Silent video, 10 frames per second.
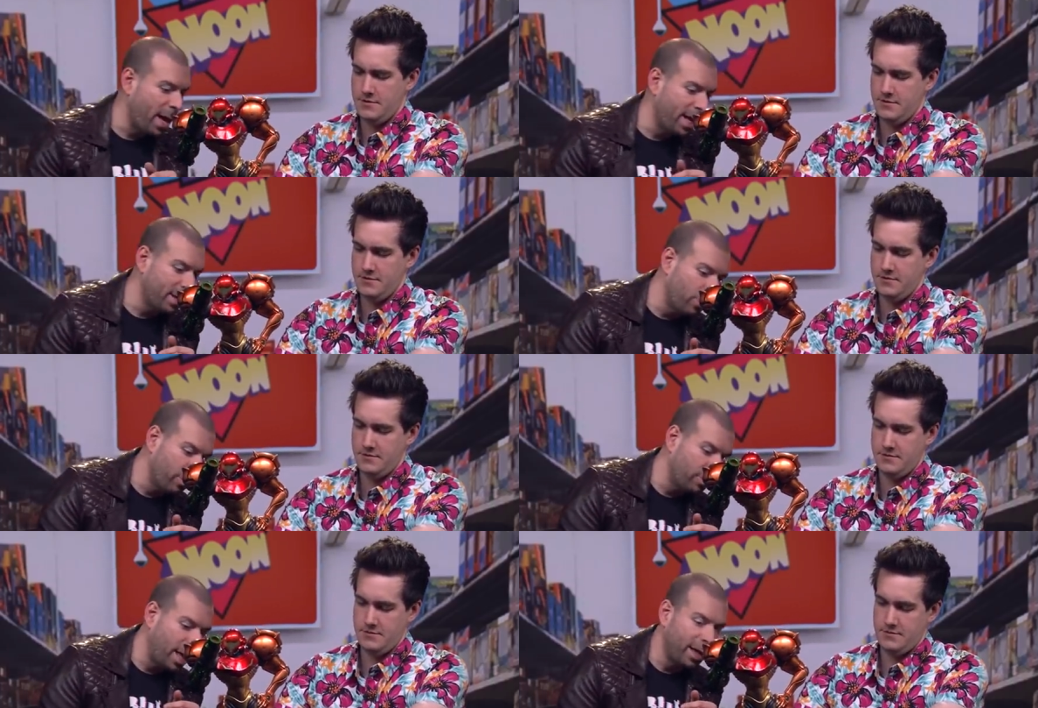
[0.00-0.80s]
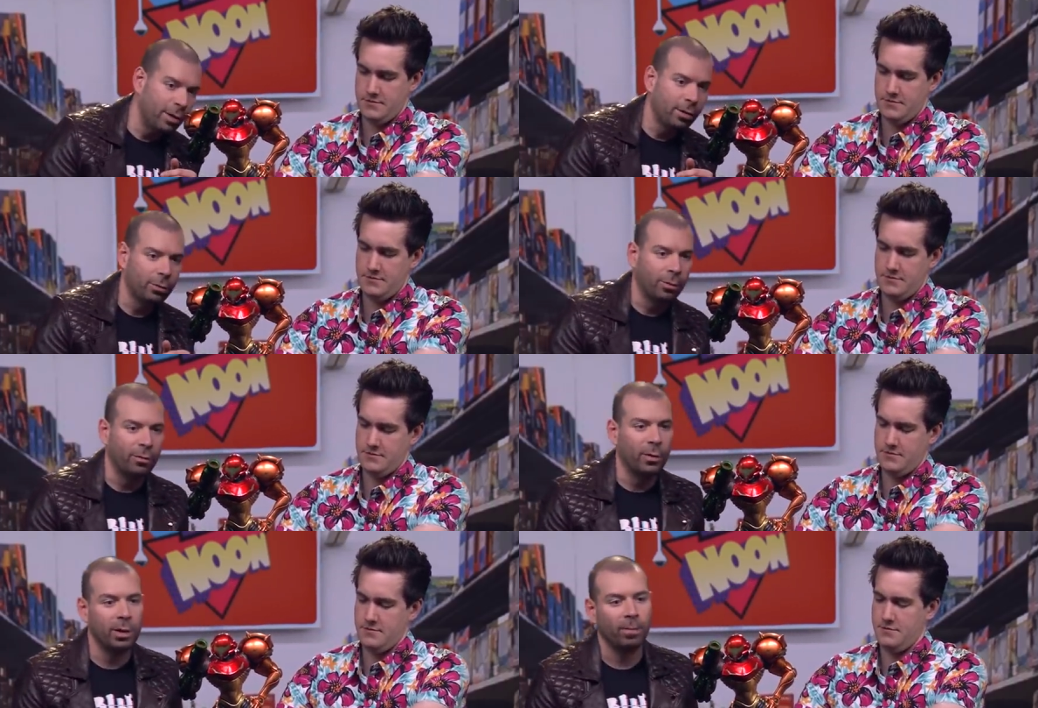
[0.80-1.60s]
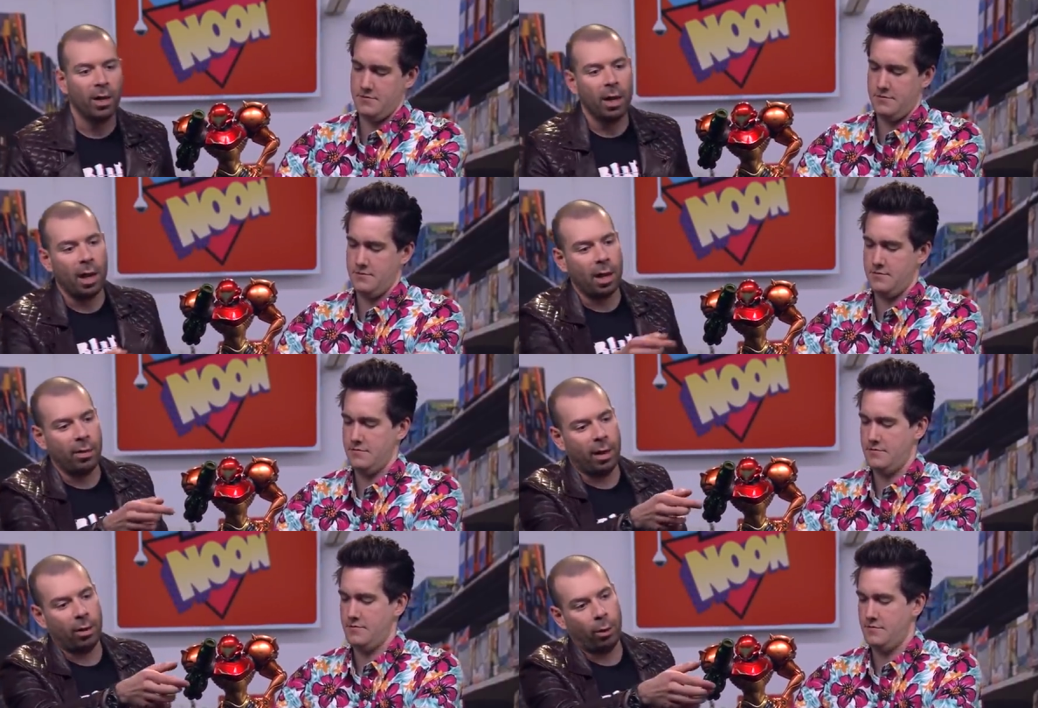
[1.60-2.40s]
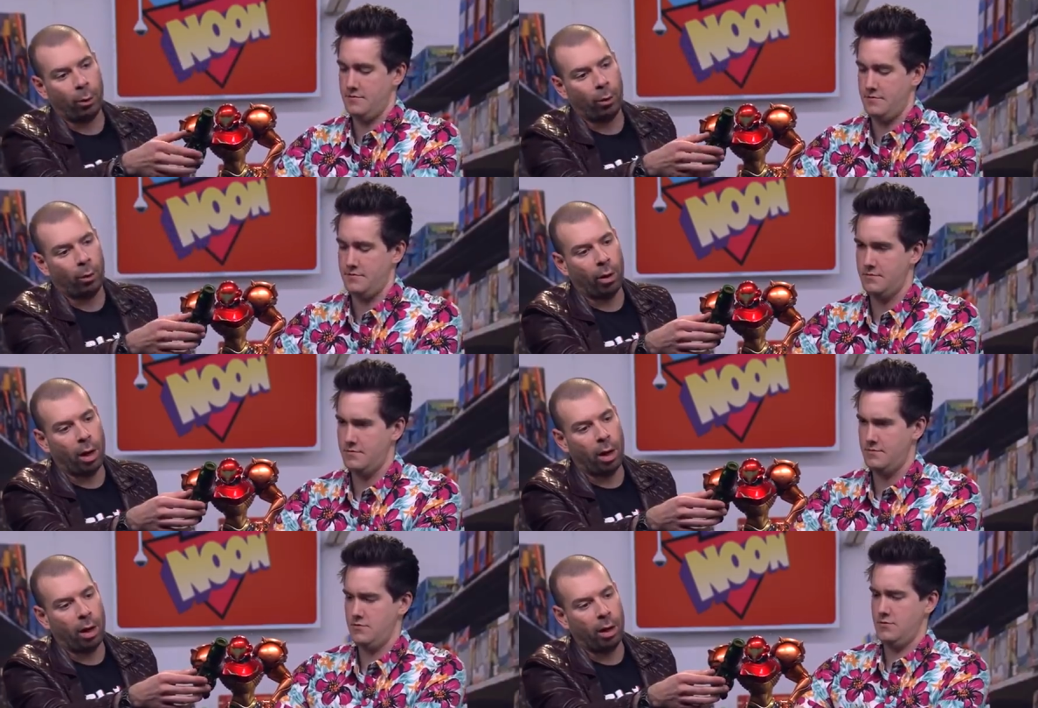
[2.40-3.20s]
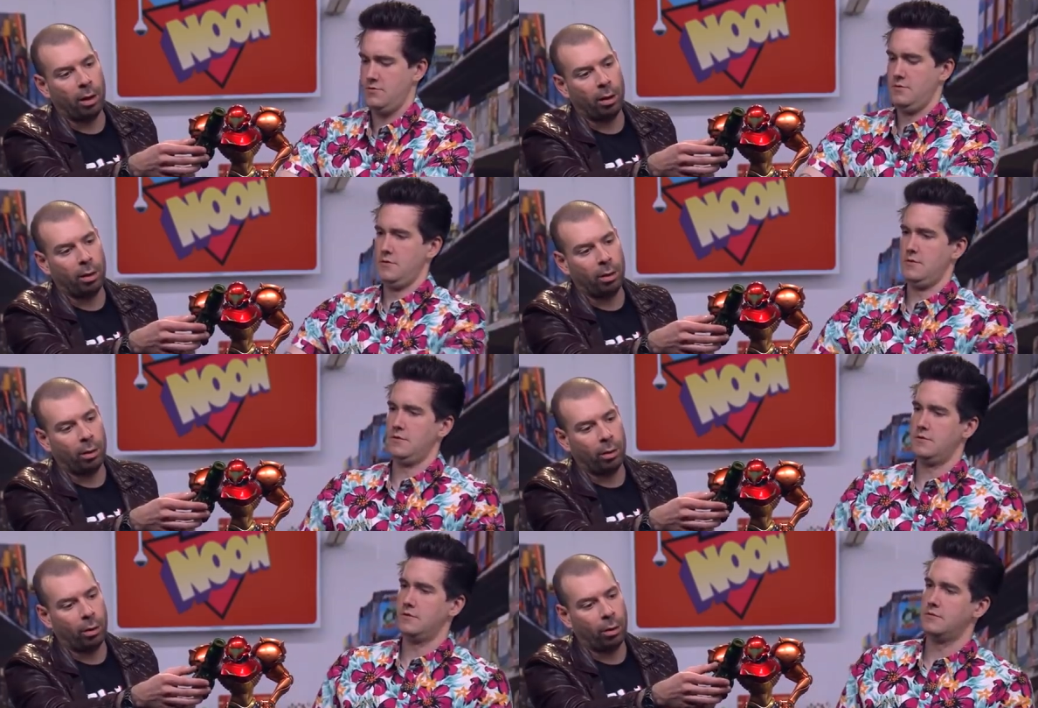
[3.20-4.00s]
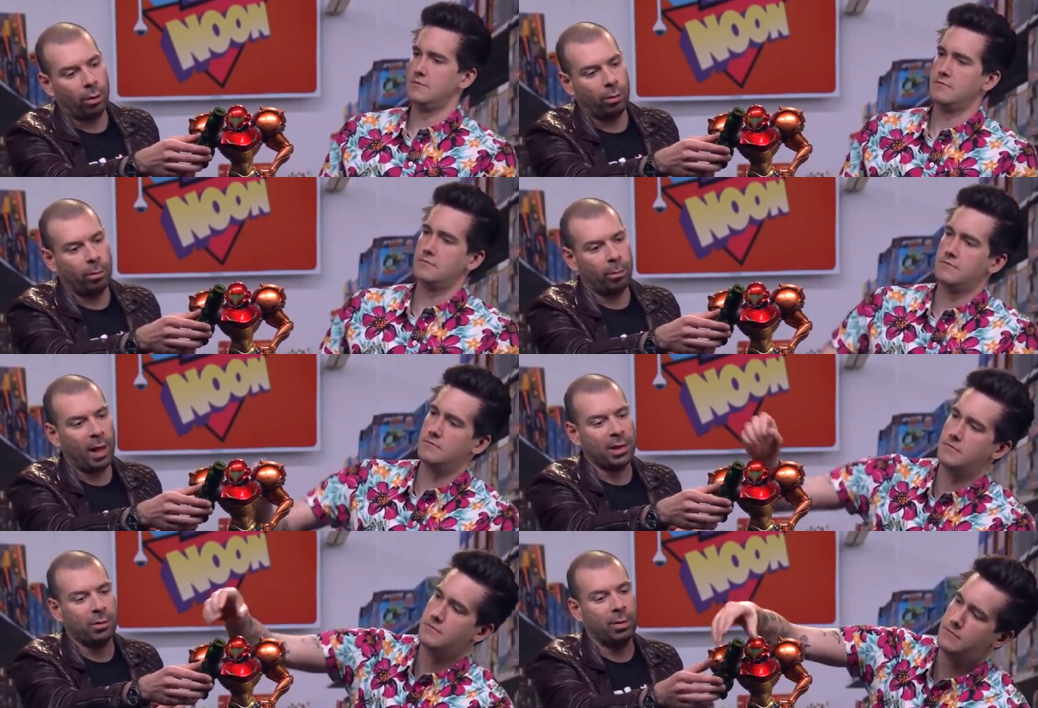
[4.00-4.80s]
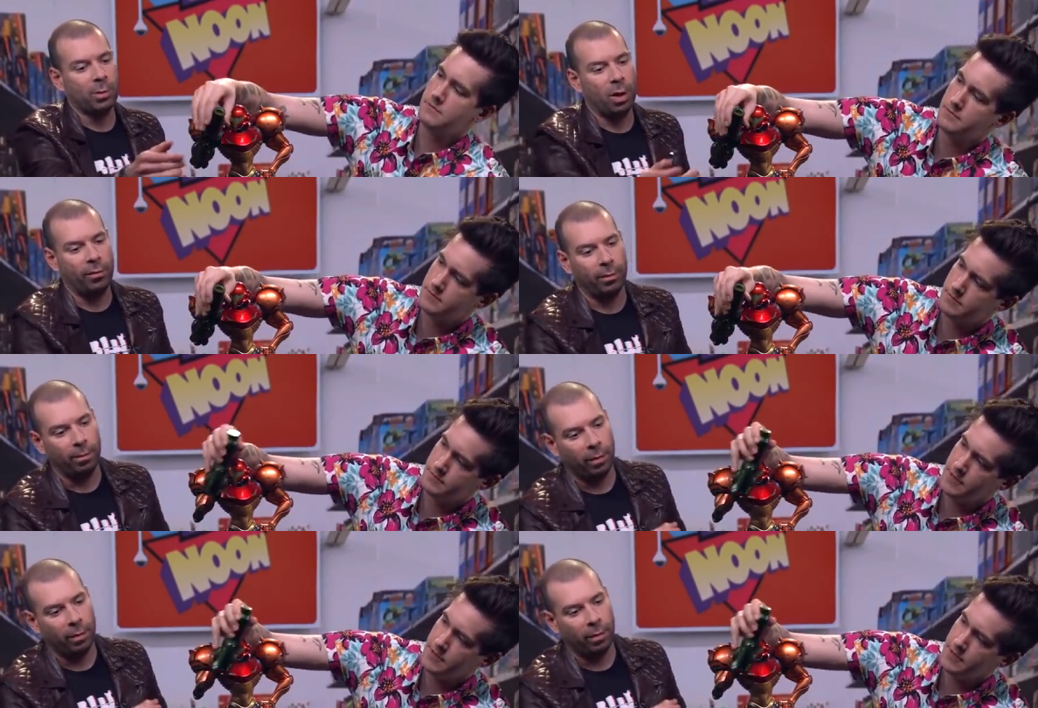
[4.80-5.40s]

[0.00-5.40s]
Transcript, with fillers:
Speaker 1: peg in her leg, or her foot, and then her, her blaster comes off.